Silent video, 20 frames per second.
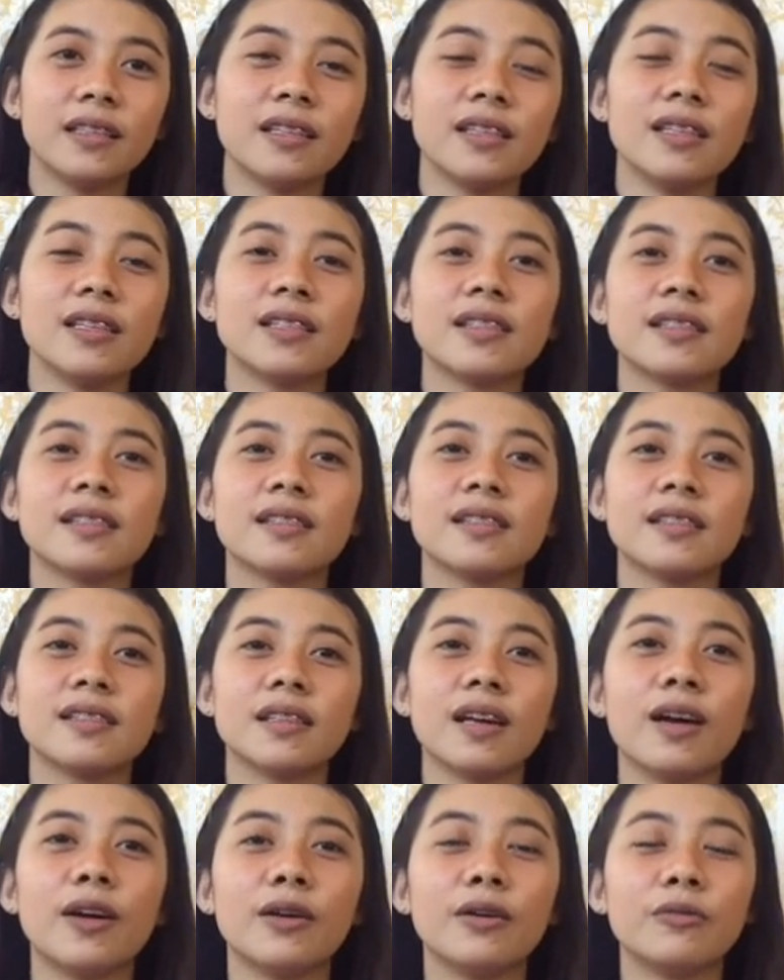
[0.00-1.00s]
is
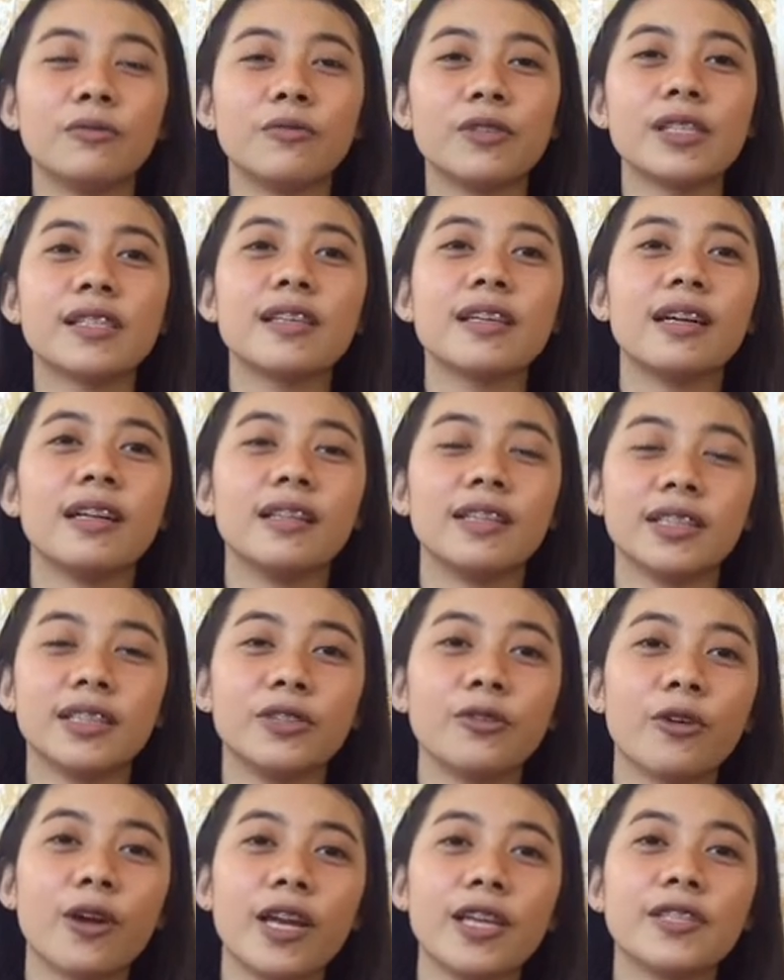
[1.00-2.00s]
physical
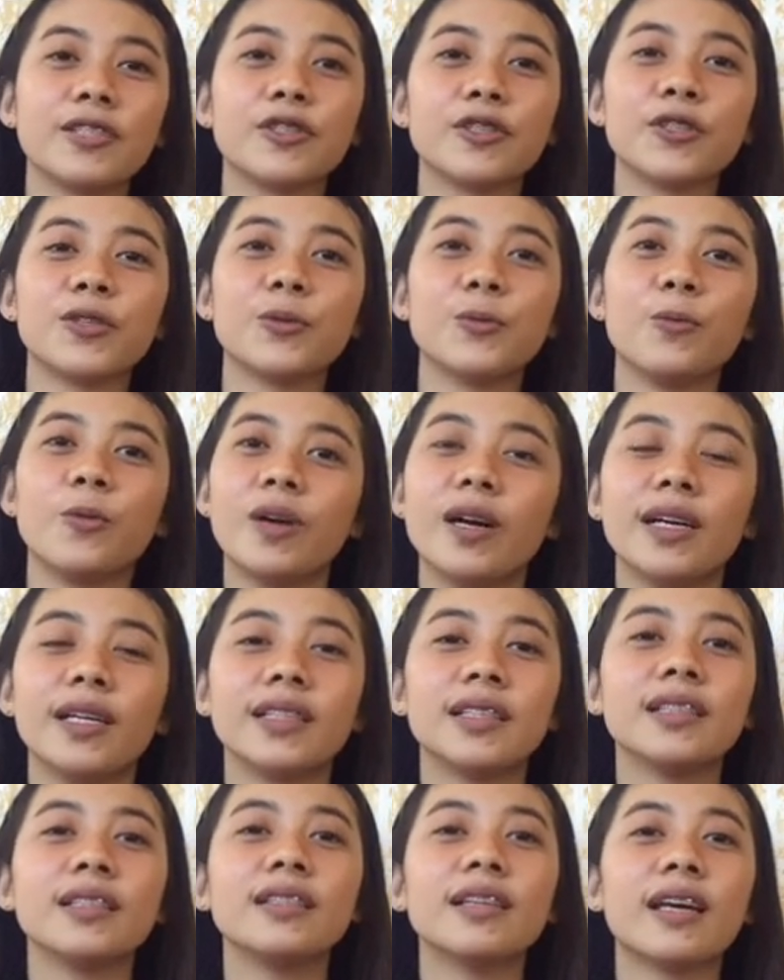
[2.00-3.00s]
education
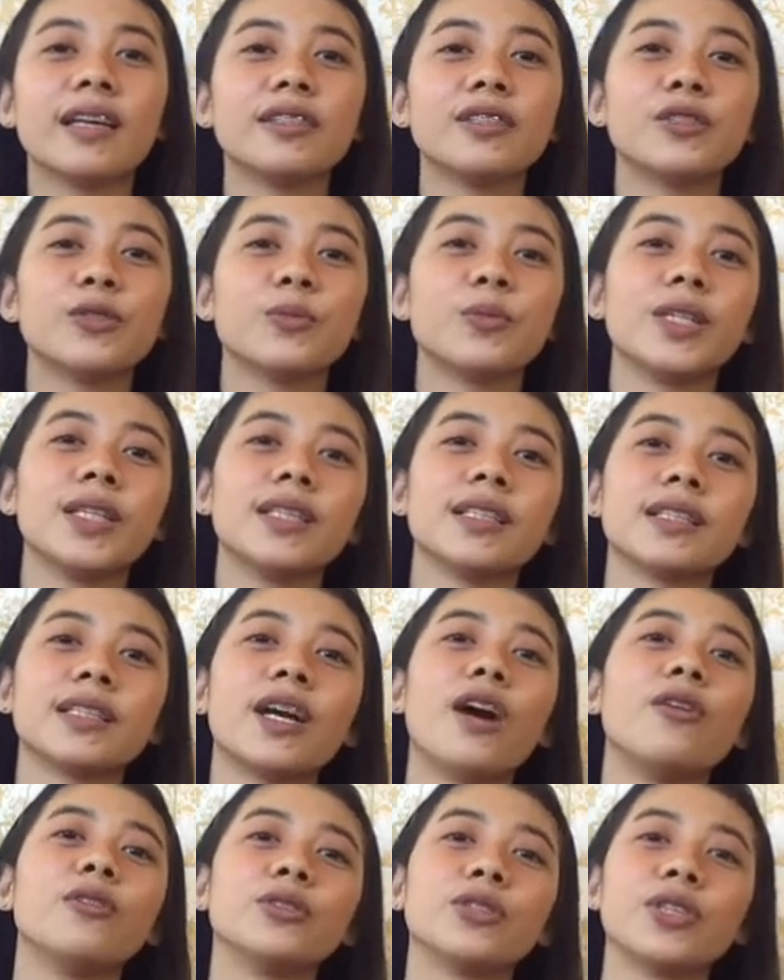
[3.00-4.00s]
1, and you will
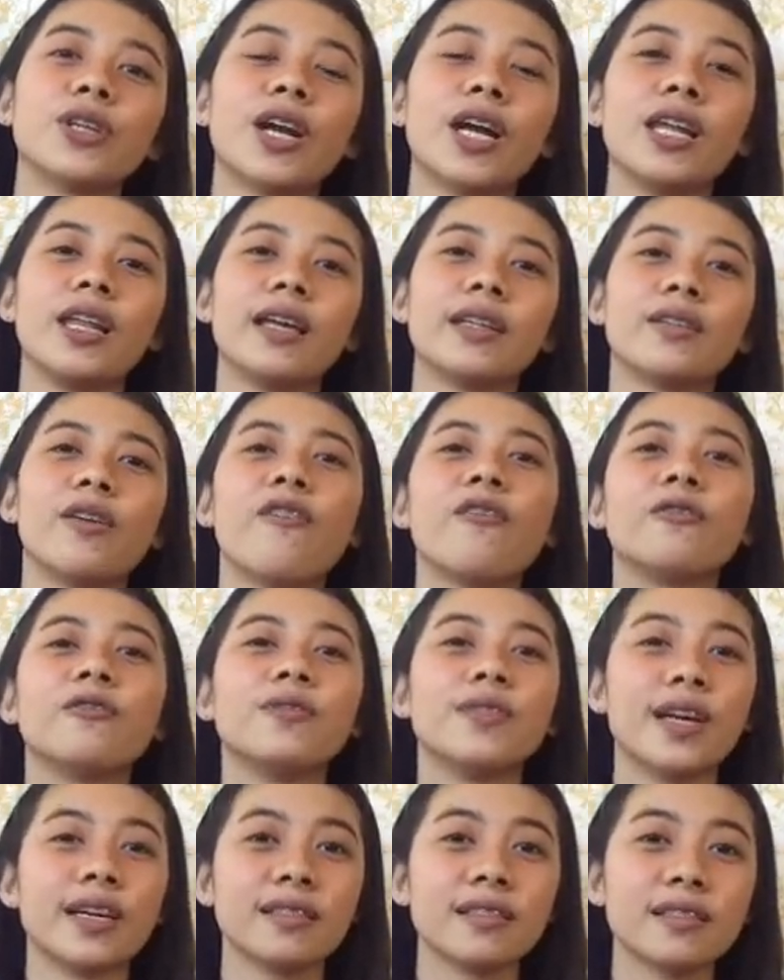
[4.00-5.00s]
encounter a lot of
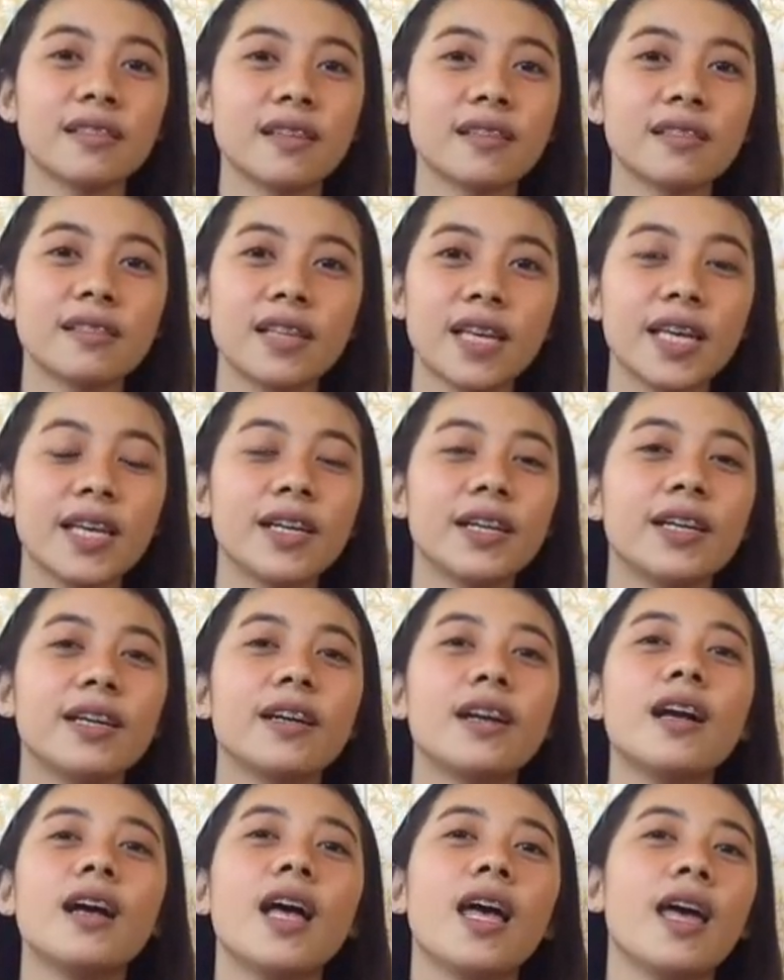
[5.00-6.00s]
dances
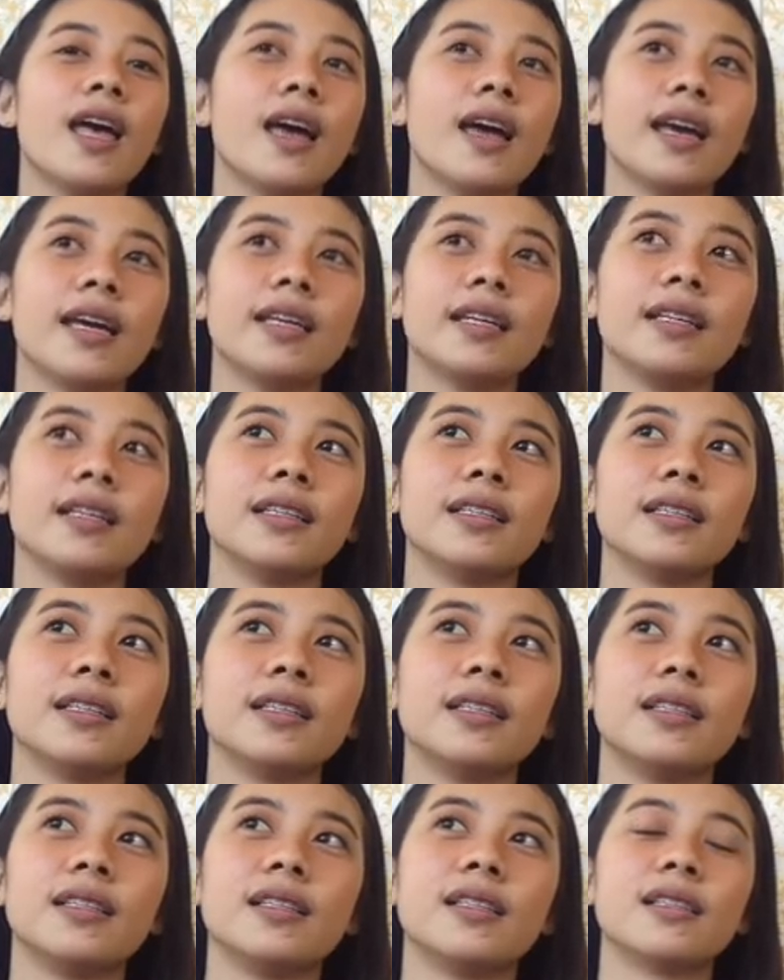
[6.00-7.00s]
here
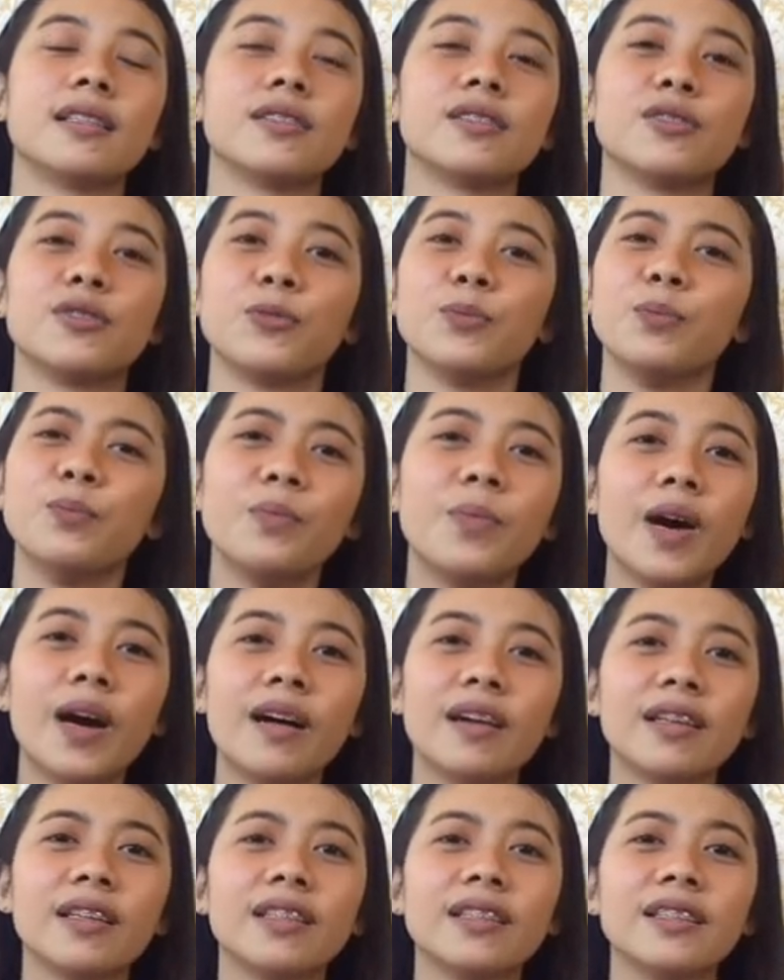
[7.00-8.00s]
and
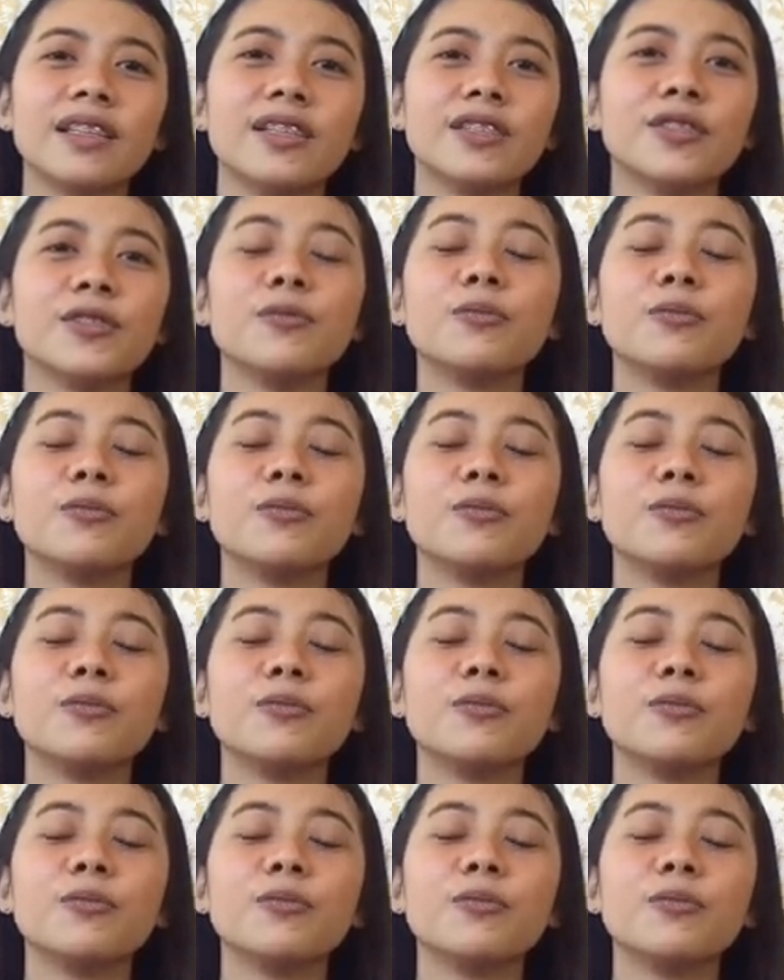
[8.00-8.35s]
Zumba, ganyan.